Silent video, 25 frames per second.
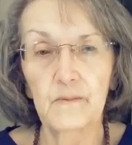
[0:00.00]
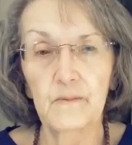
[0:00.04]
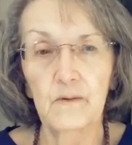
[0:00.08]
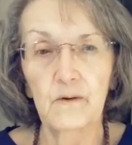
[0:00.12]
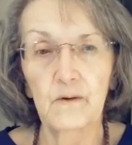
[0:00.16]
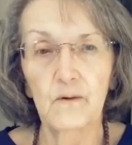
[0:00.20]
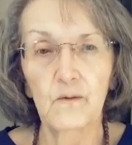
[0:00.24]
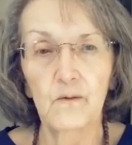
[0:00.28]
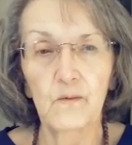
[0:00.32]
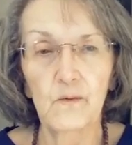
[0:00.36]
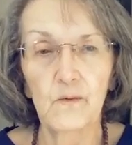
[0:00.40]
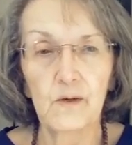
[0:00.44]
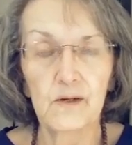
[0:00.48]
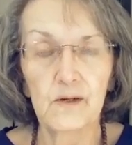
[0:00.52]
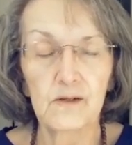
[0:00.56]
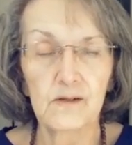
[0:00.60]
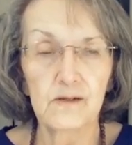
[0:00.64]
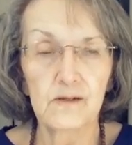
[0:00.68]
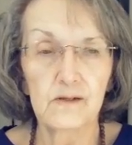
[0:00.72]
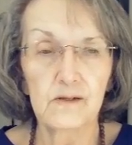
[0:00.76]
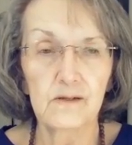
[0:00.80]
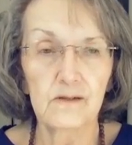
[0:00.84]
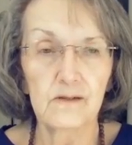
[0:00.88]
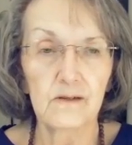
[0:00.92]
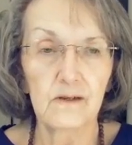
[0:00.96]

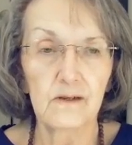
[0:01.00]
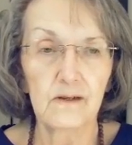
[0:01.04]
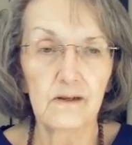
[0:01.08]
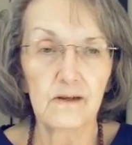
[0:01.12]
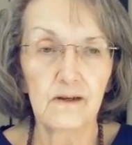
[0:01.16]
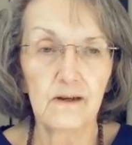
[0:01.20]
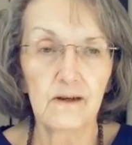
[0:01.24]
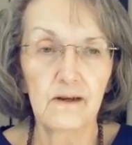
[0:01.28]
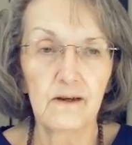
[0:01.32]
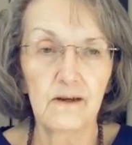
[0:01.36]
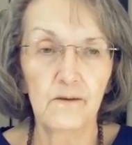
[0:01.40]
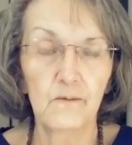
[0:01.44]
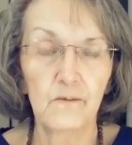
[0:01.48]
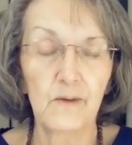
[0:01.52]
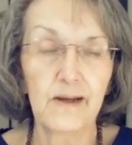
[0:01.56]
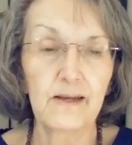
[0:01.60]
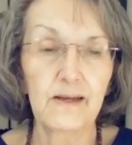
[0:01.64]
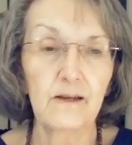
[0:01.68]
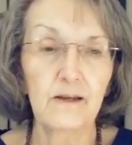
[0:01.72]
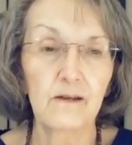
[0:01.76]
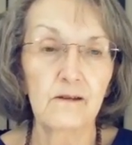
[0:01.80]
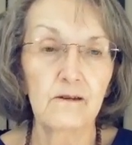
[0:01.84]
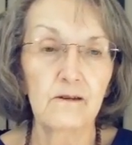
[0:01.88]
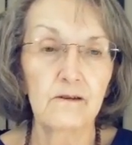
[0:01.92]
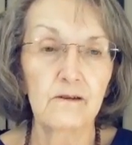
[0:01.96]
was a
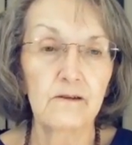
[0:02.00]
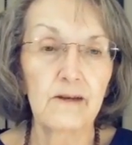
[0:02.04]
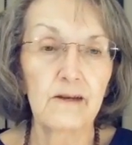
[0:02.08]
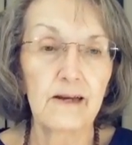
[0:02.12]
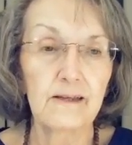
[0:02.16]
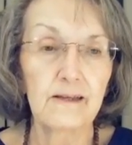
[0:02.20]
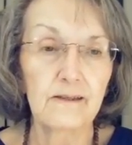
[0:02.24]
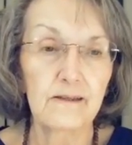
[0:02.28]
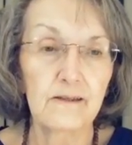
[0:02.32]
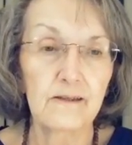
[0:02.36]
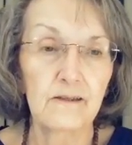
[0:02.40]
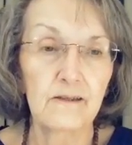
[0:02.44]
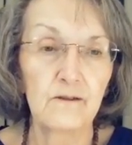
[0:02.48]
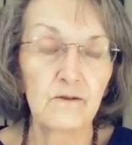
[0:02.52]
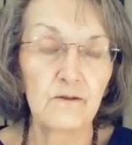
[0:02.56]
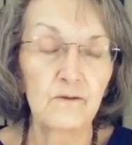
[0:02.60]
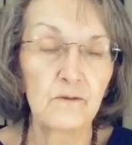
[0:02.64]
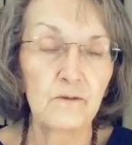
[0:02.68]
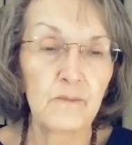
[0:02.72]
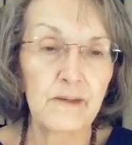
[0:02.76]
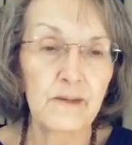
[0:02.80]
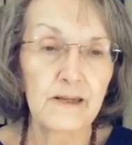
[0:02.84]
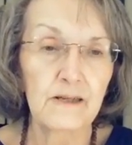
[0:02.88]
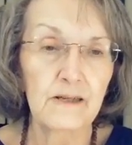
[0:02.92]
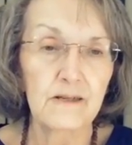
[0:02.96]
regular at the
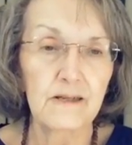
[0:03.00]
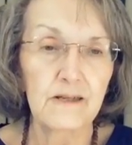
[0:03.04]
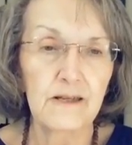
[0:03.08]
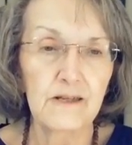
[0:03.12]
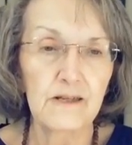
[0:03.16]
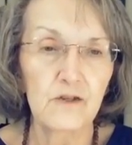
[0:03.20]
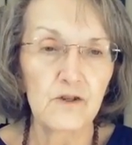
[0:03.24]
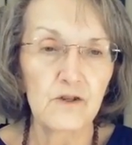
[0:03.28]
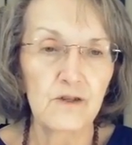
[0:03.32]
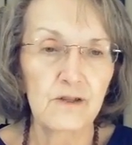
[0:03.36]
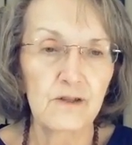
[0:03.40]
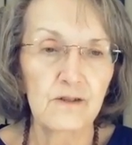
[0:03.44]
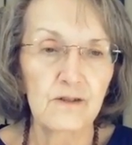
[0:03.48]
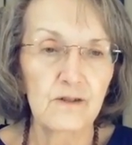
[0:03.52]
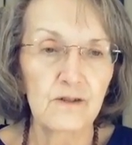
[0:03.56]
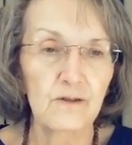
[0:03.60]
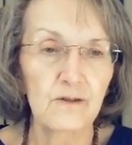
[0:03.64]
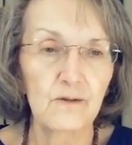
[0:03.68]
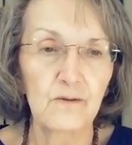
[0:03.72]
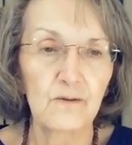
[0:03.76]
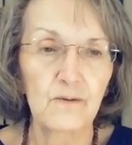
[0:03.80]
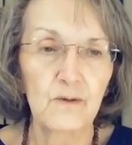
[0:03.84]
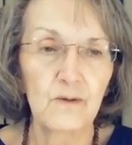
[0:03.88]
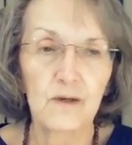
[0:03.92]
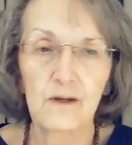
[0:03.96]
noon meditations
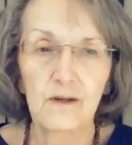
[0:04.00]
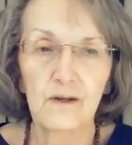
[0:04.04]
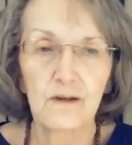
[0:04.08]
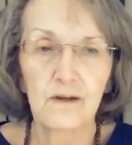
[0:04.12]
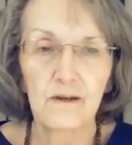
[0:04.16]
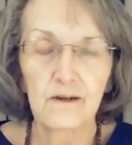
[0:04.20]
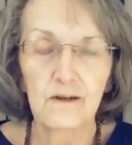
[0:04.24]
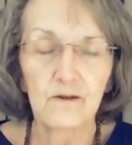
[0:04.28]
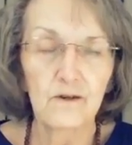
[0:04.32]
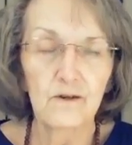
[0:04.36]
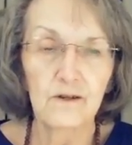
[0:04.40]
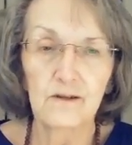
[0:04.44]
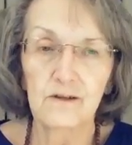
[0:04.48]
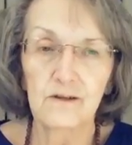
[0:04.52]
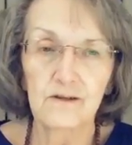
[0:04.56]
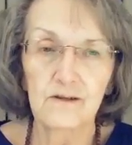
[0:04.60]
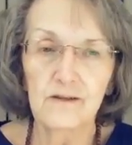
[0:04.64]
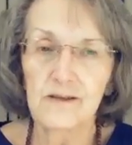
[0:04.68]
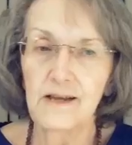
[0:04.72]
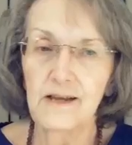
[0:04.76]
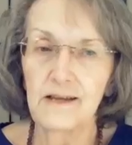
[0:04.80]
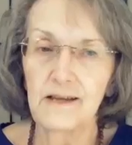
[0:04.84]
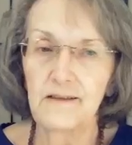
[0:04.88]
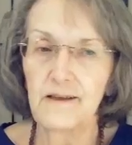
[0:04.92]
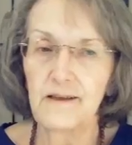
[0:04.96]
who couldn't
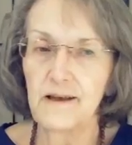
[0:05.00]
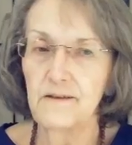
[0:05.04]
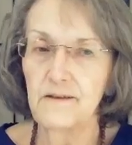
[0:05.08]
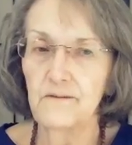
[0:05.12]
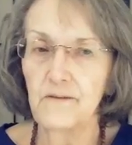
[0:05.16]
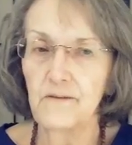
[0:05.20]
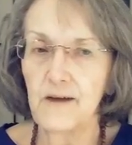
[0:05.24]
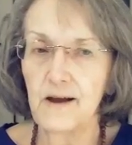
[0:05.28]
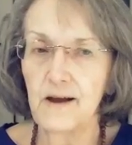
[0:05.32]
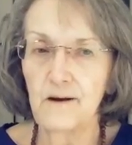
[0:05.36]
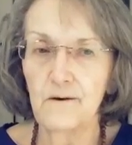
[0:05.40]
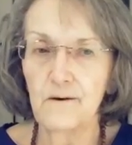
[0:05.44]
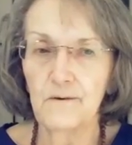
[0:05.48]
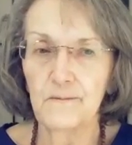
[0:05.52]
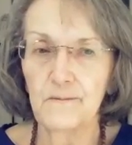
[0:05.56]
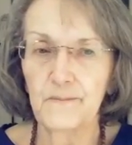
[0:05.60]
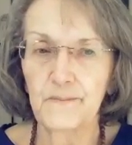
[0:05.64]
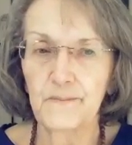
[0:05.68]
say that vow